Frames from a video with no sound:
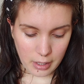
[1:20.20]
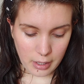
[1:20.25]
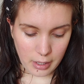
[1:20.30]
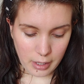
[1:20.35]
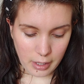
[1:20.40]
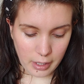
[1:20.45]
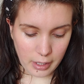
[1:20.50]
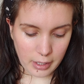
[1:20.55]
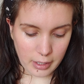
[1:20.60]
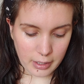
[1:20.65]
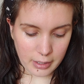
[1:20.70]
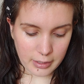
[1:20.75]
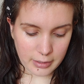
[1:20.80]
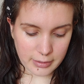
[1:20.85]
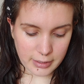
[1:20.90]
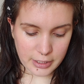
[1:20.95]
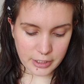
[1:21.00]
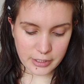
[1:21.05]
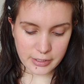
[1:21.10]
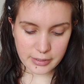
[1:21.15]
and
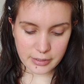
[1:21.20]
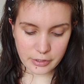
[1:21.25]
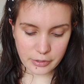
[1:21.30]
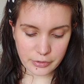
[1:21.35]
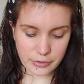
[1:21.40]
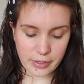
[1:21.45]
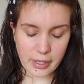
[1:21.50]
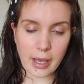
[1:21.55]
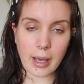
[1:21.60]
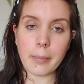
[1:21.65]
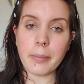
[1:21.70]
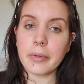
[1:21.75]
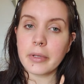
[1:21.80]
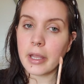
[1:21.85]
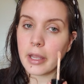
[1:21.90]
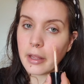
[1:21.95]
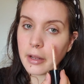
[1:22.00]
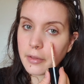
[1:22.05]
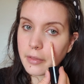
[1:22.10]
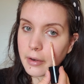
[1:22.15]
I just use the
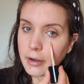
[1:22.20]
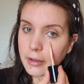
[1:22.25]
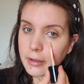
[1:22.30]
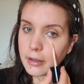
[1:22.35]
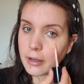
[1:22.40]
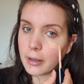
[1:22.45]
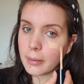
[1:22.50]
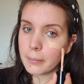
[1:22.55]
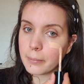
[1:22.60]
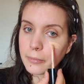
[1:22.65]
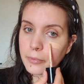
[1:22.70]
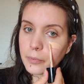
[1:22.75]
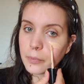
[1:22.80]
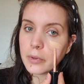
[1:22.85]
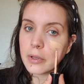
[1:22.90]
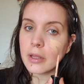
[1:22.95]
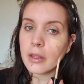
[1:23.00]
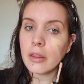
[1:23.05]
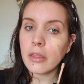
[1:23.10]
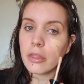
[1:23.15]
applicator that it comes
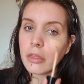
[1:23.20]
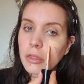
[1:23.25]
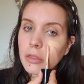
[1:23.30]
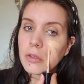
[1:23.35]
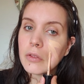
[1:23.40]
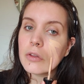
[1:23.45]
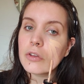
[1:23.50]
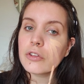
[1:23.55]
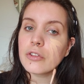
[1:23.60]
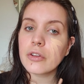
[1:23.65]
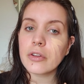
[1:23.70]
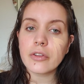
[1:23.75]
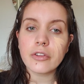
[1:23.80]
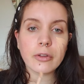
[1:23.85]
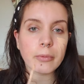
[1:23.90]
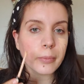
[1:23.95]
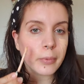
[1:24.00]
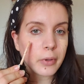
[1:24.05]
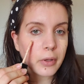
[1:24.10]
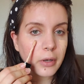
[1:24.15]
with just to
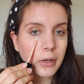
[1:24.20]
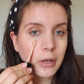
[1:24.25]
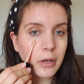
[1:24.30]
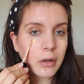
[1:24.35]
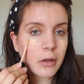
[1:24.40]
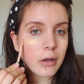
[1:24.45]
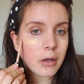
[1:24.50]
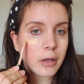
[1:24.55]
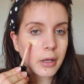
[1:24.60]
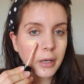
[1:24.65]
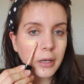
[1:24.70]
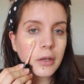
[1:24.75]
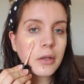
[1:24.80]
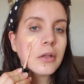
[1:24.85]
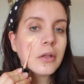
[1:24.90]
put it on.